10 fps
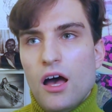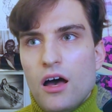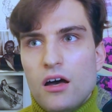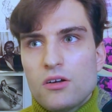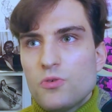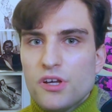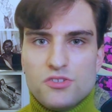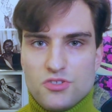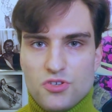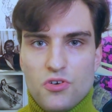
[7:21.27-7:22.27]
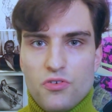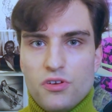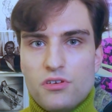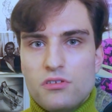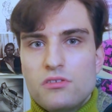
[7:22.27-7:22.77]
a quick
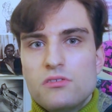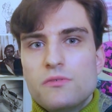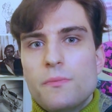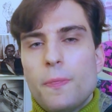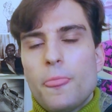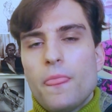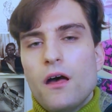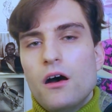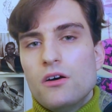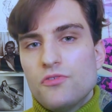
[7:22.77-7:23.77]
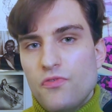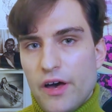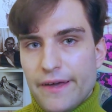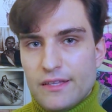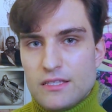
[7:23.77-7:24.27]
tutorial on
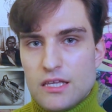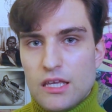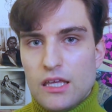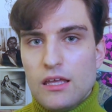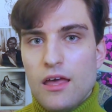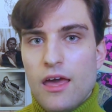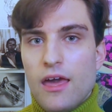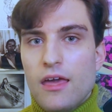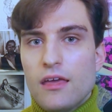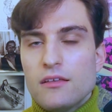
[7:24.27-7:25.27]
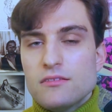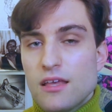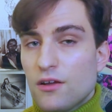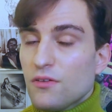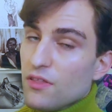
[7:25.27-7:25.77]
finding a
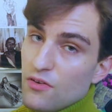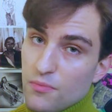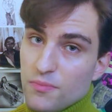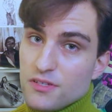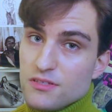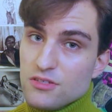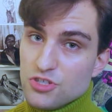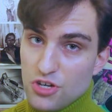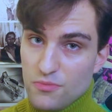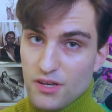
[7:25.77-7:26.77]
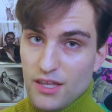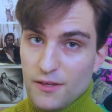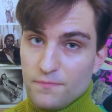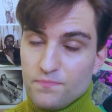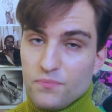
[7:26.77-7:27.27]
psychotherapist in
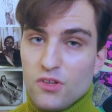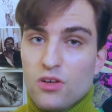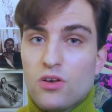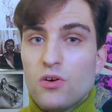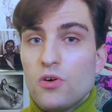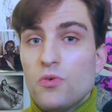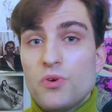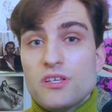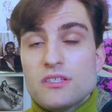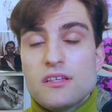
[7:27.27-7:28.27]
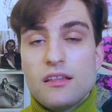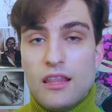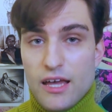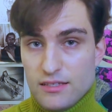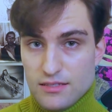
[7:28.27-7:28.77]
Germany who is
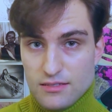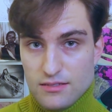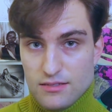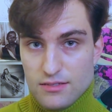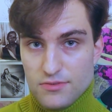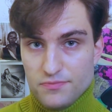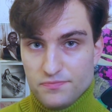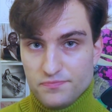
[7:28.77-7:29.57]
licensed.